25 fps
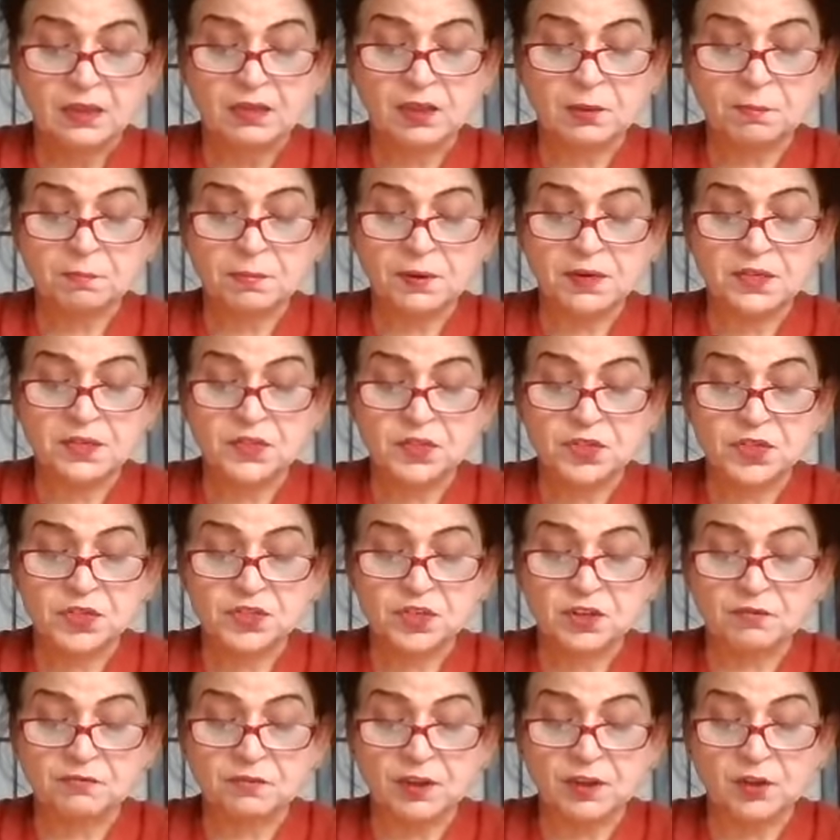The
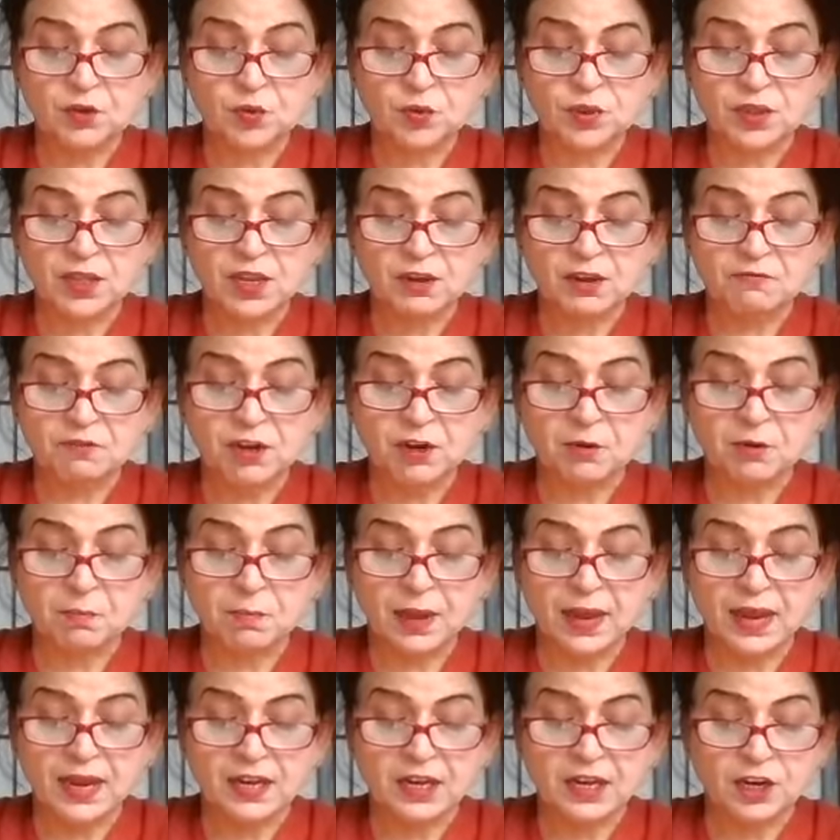princes of Ayodhya went
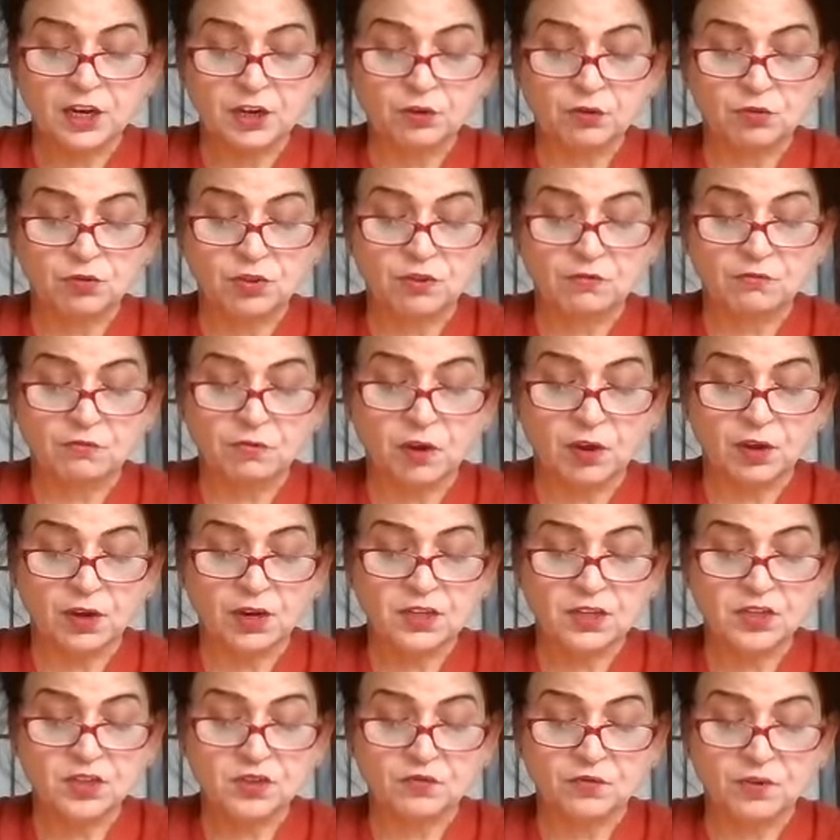back into the
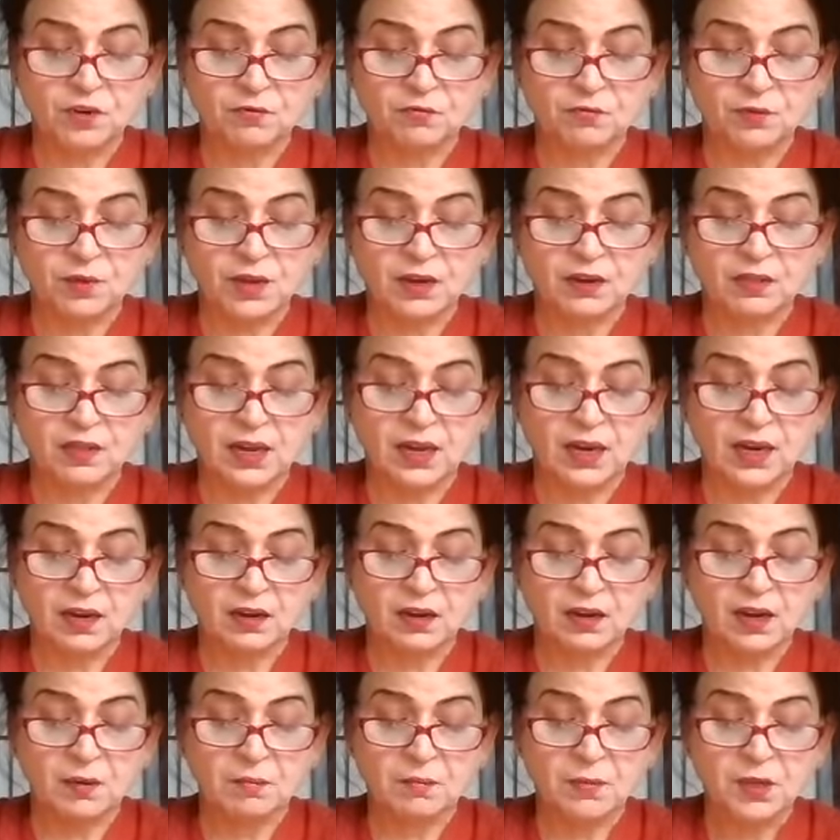forest from where they
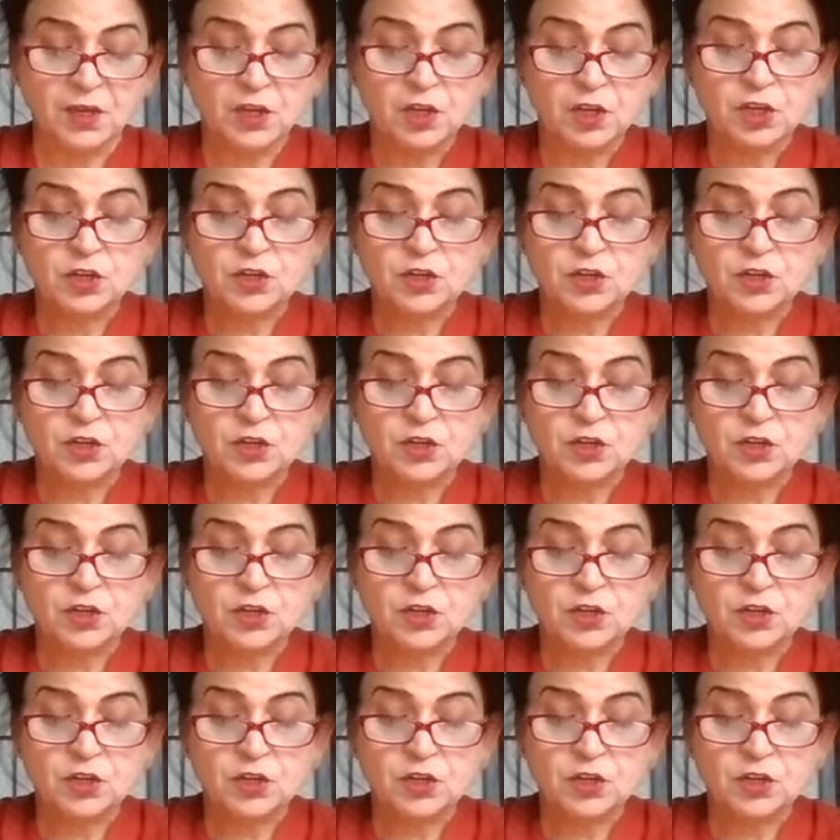had come.